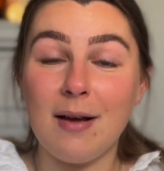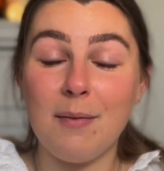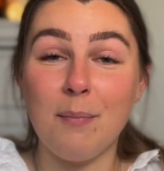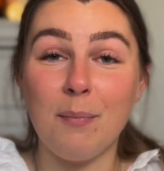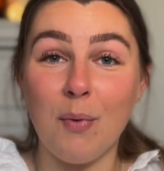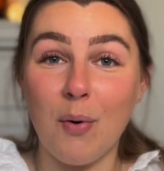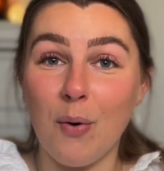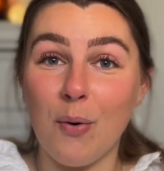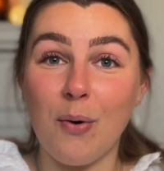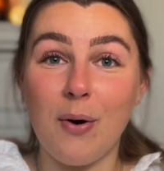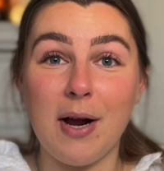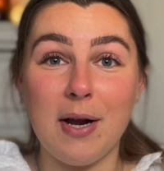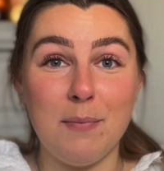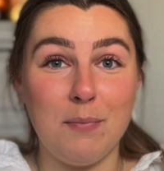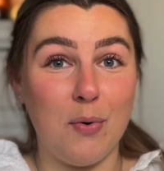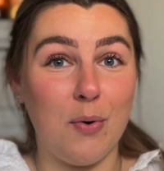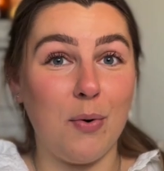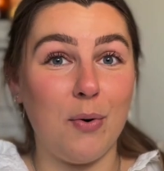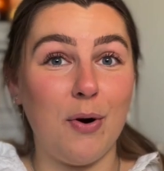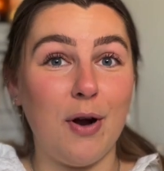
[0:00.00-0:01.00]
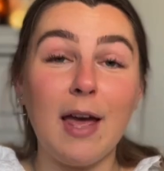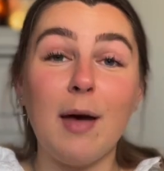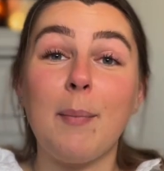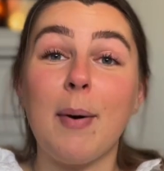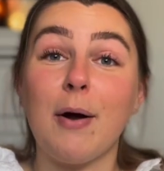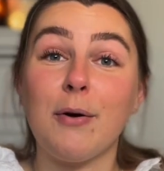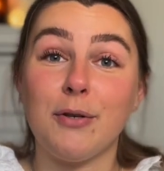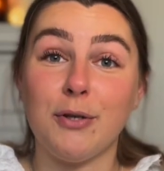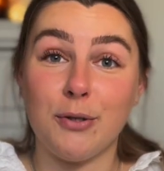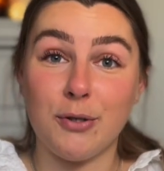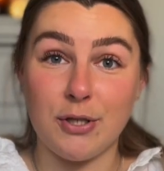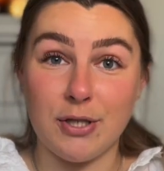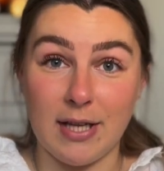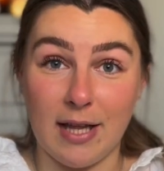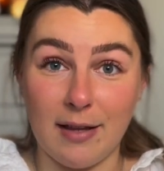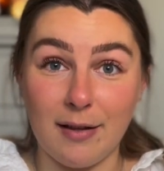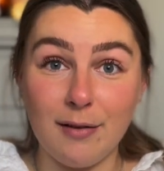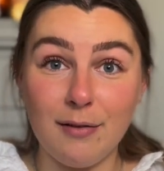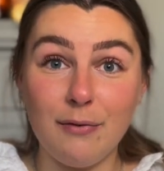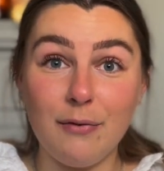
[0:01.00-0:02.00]
more and more about
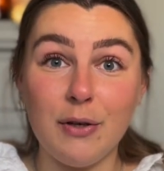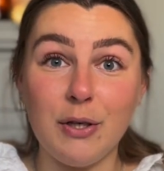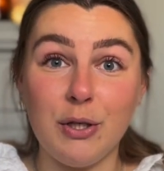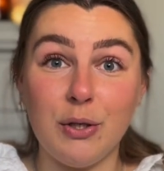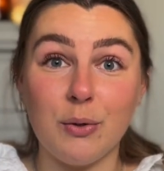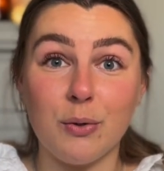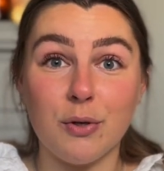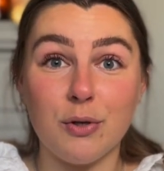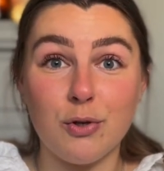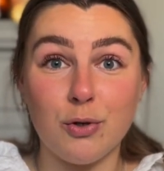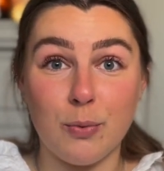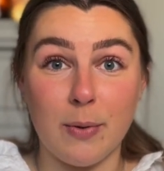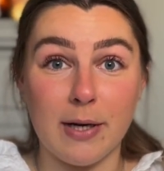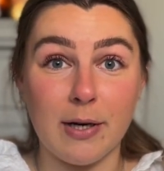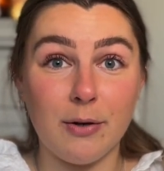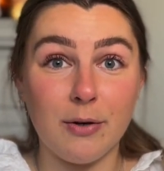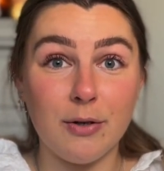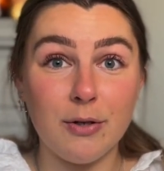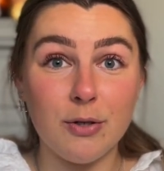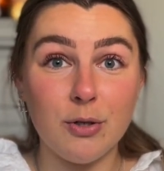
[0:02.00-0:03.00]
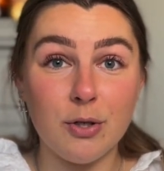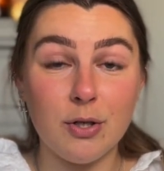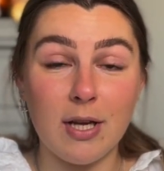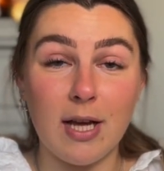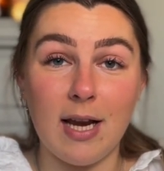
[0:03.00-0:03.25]
yourself, your triggers,